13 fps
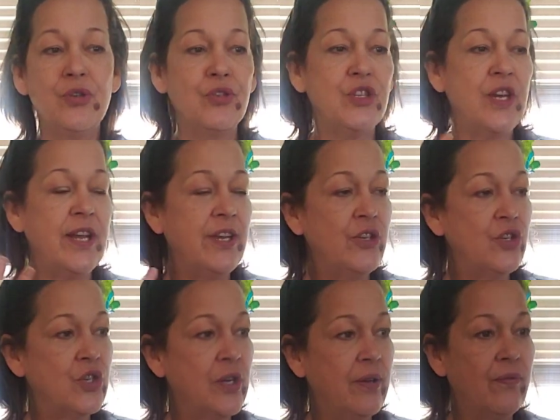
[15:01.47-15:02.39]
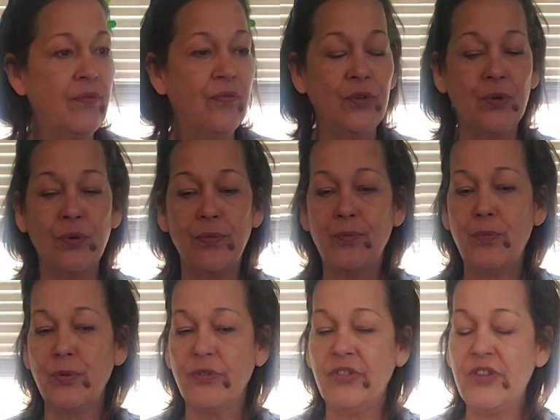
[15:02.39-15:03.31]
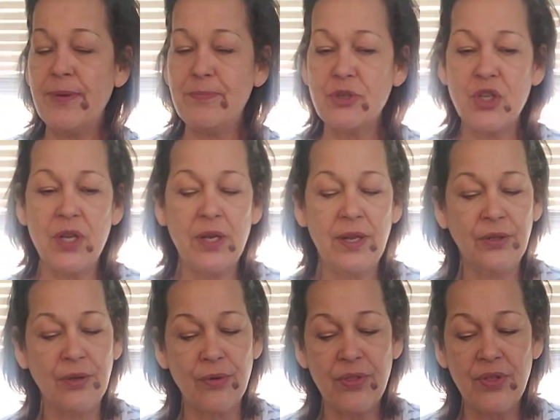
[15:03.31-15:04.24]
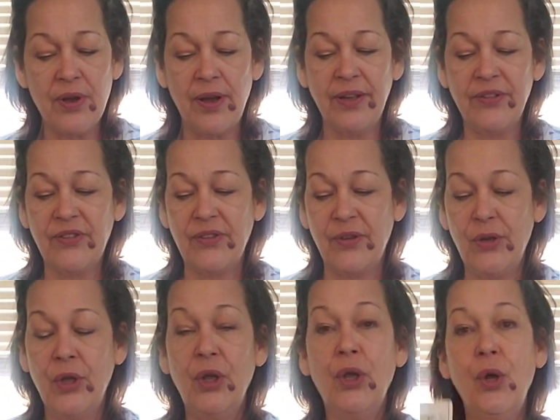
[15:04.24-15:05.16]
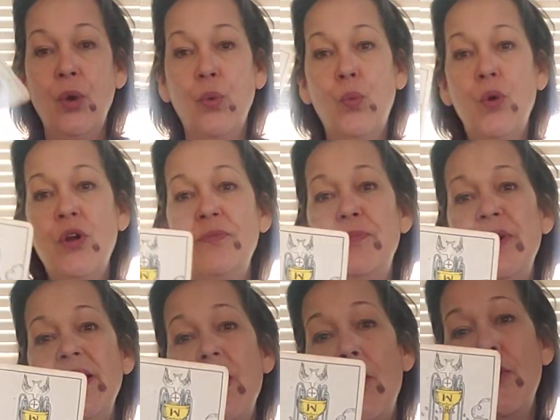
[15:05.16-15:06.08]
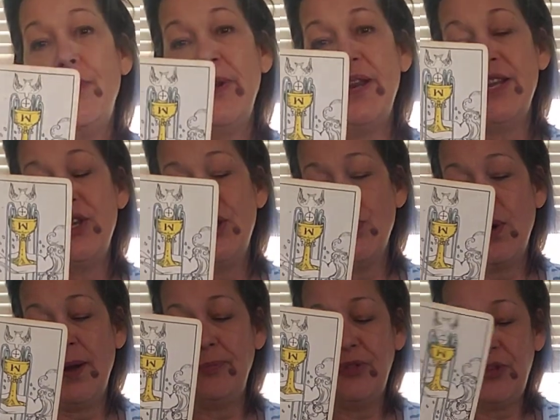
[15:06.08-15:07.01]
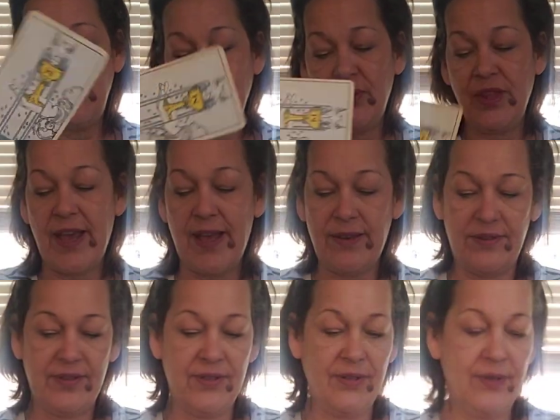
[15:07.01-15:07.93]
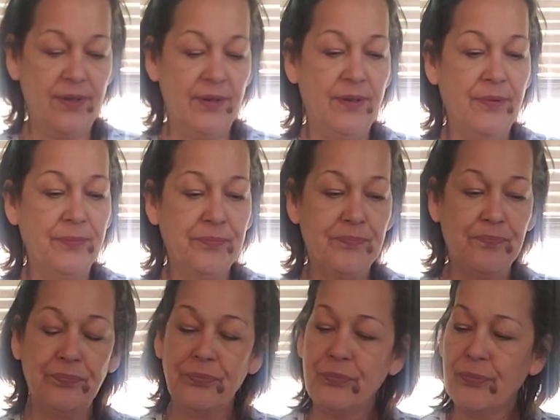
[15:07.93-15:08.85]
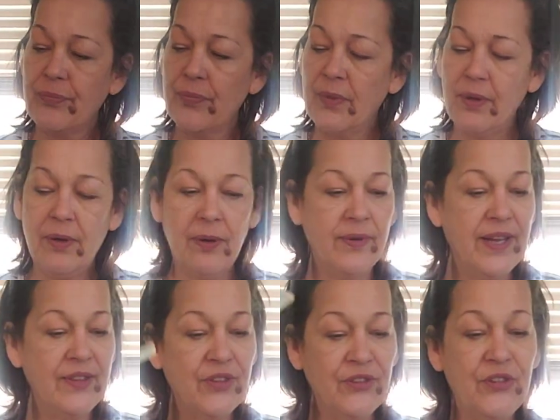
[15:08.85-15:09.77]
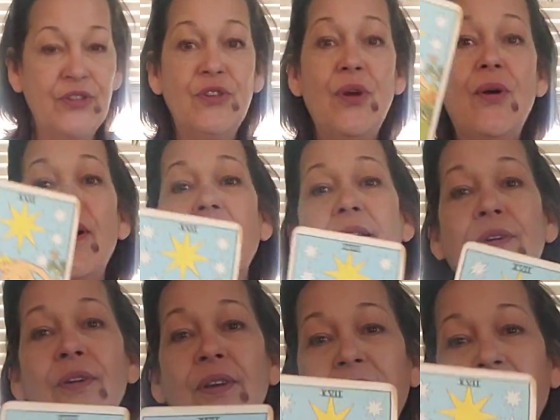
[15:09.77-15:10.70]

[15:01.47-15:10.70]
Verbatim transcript: your change of your perception and your thoughts would be opening you up to that. All right, the star.